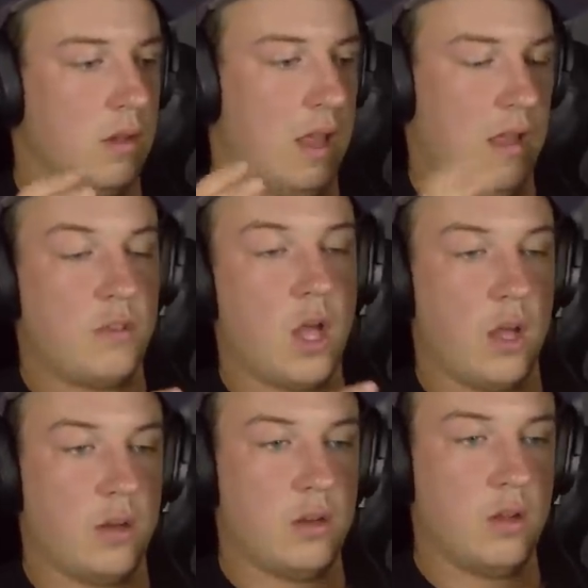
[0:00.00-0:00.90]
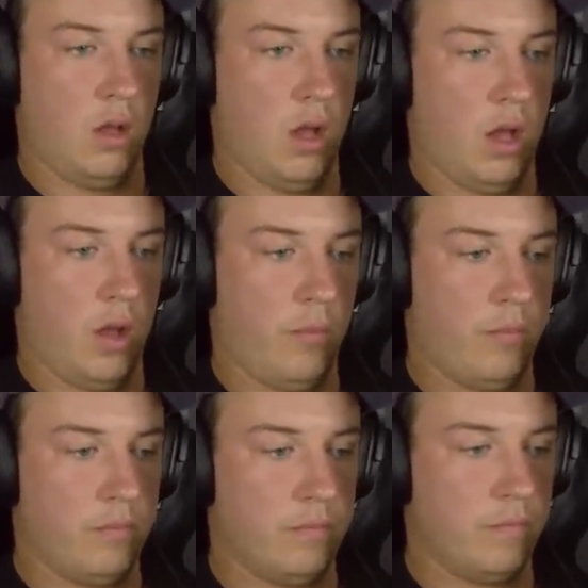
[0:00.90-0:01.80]
they've done,
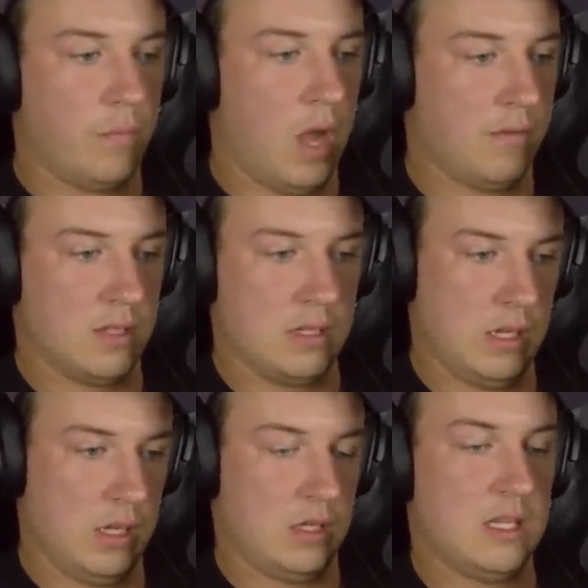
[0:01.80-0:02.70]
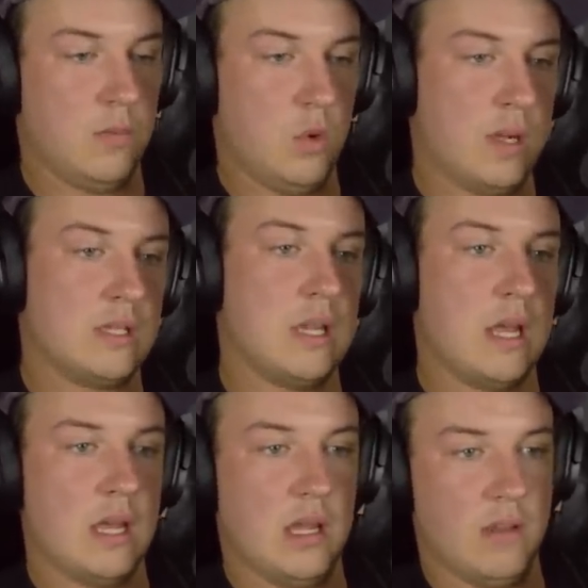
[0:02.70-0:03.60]
obviously, Team
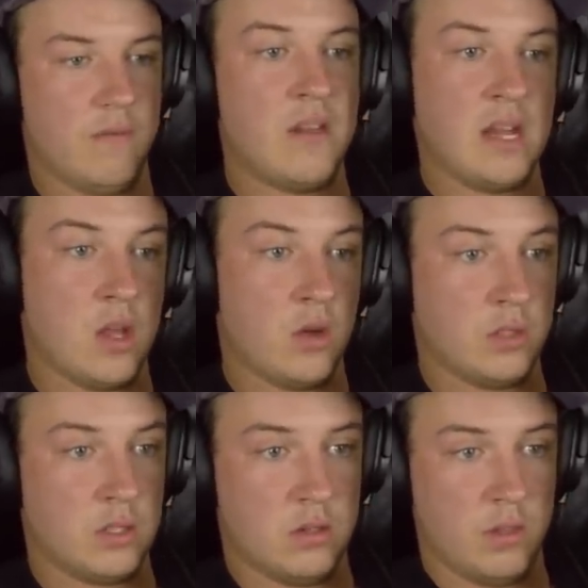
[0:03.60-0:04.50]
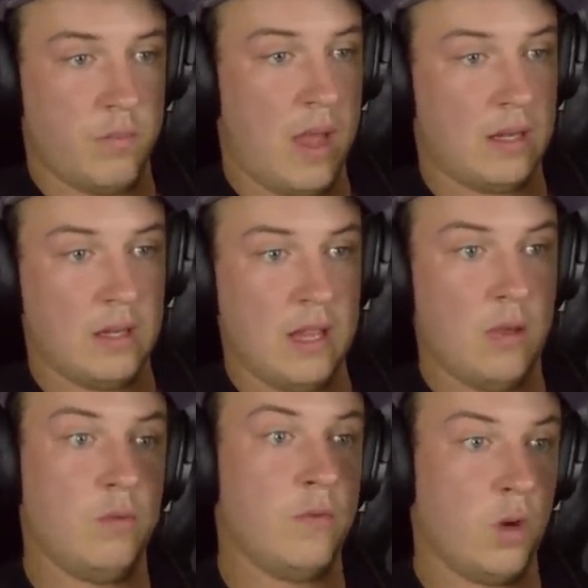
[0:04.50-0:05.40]
USA videos back in the
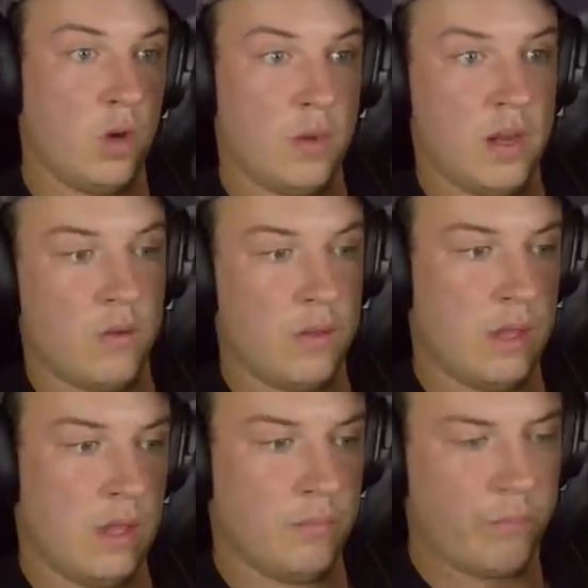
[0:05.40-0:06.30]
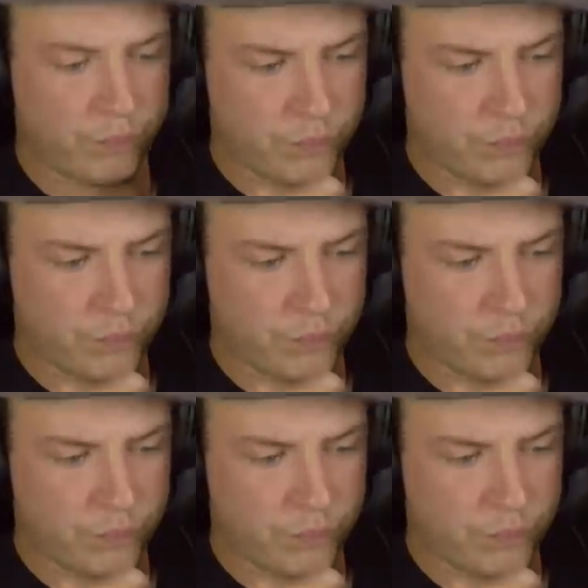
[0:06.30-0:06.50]
day with Verb and everything.